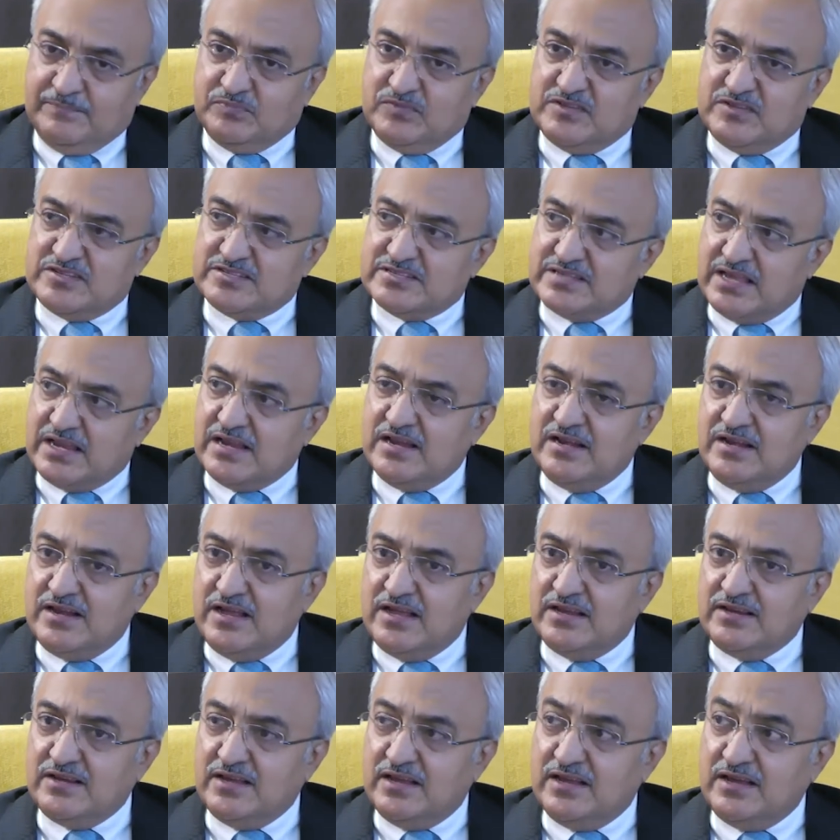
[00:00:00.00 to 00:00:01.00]
The second
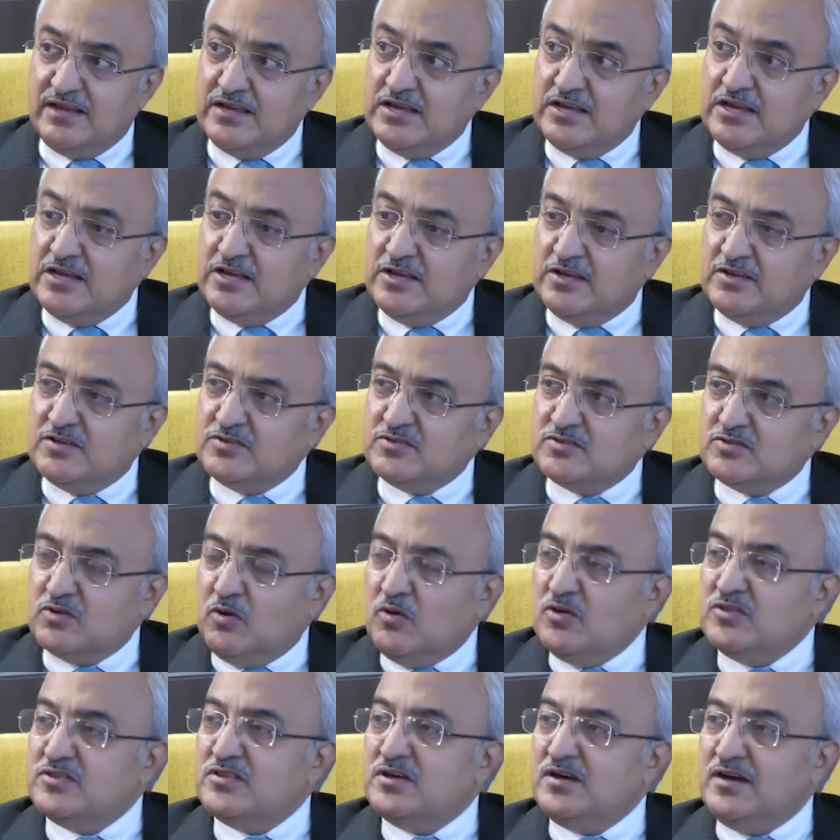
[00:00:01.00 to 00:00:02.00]
area is
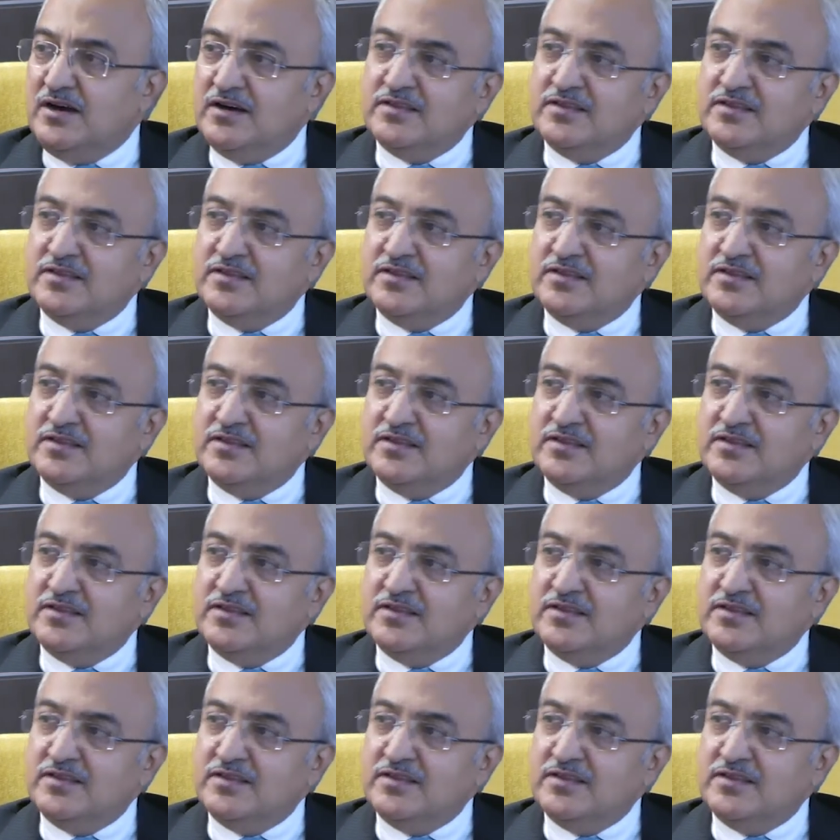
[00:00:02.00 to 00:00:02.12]
on the